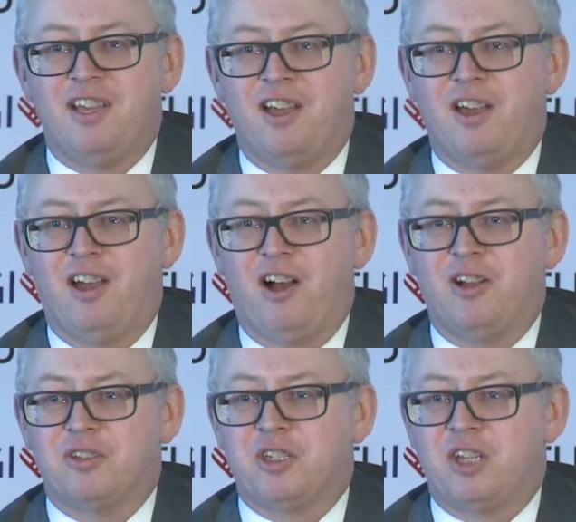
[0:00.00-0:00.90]

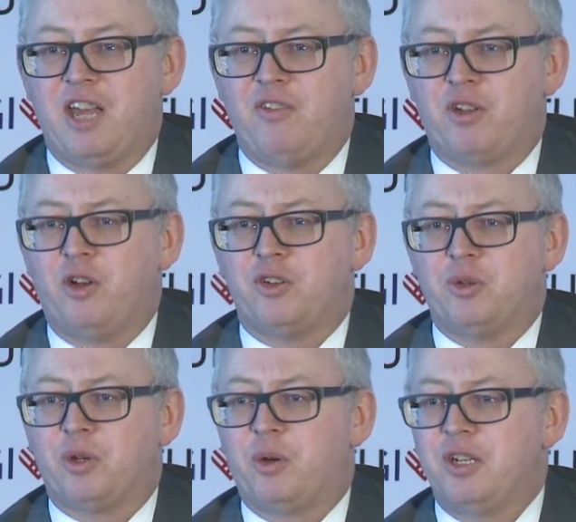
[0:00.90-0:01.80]
answers I ever got
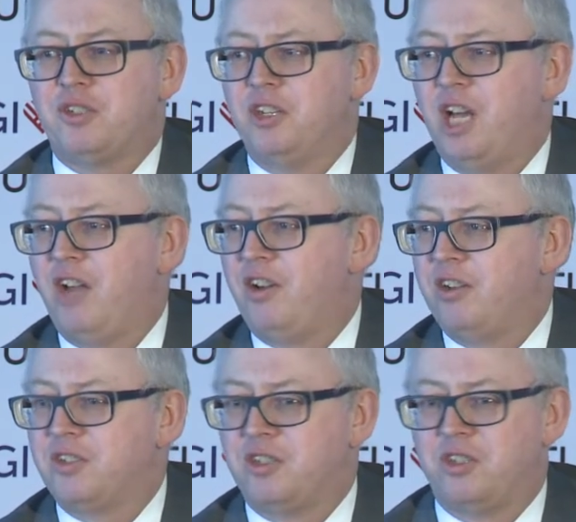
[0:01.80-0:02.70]
to a question that I've
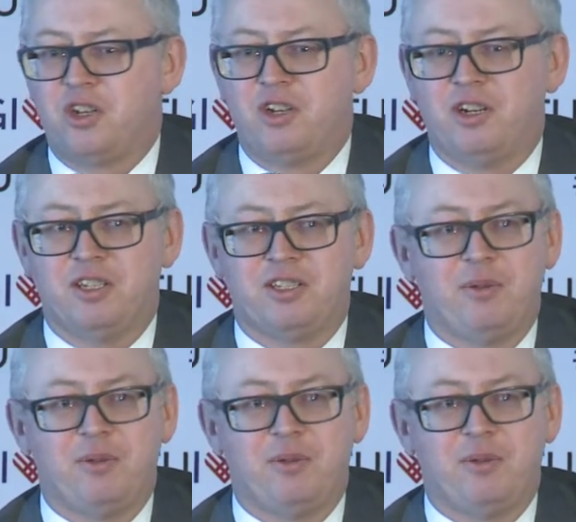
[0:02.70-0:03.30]
asked as a journalist.